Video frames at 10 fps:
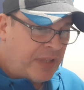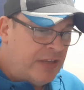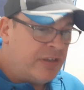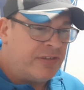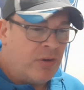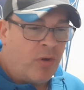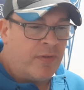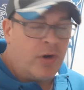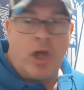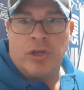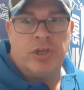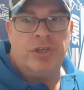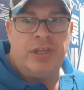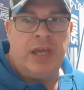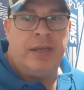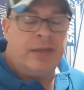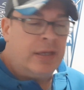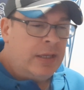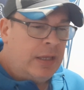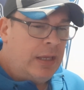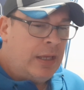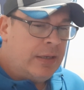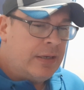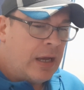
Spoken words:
He's just an overall good kid. And